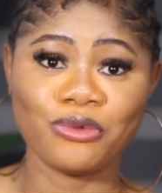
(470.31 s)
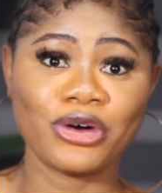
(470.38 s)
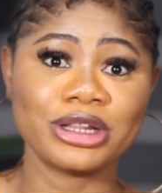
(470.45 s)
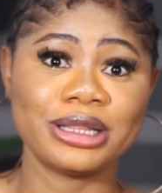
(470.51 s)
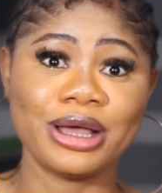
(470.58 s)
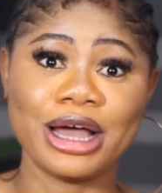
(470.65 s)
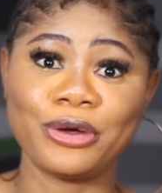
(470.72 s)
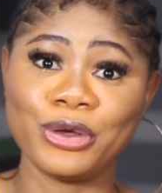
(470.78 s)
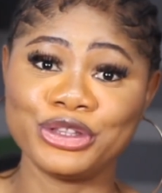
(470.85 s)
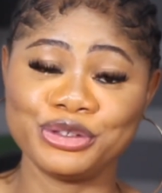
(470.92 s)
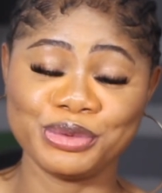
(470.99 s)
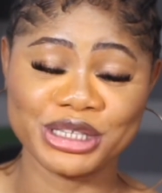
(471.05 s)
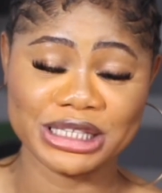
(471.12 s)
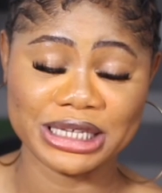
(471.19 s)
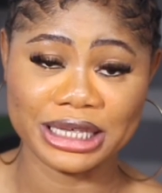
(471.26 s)
what they are going
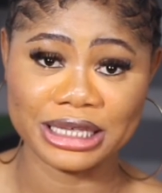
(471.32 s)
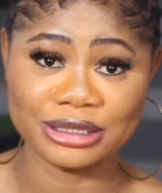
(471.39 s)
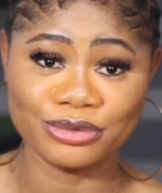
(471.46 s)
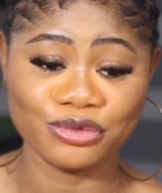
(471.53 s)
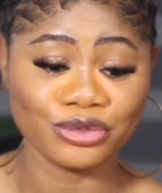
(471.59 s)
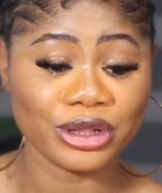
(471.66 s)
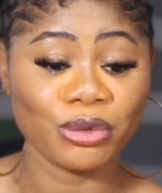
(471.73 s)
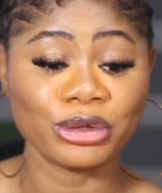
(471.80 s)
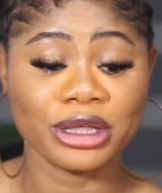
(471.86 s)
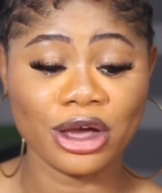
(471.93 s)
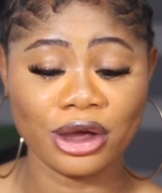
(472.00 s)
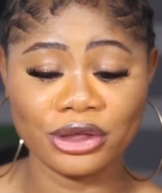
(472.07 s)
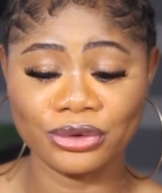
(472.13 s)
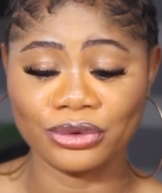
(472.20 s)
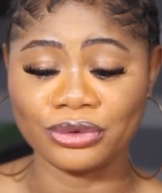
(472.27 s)
to be singing, they will
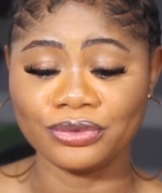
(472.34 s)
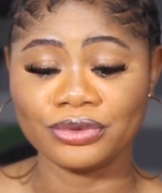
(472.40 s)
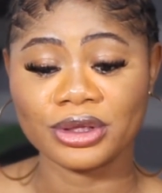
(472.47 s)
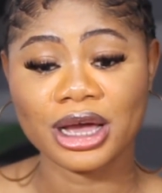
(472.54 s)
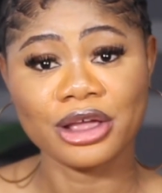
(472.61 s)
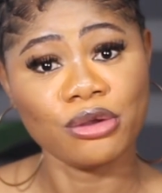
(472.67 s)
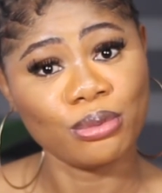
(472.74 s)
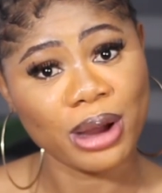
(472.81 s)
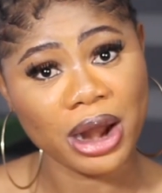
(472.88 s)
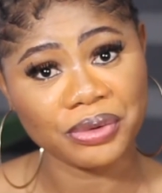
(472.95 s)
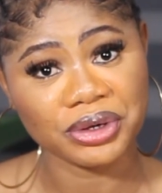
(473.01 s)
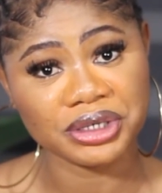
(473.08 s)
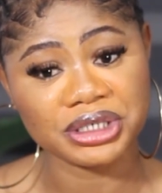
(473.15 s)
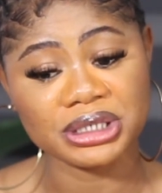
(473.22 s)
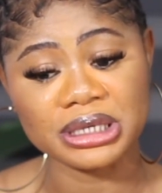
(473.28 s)
tell you, are you
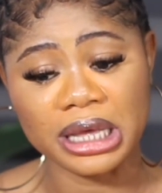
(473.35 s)
married?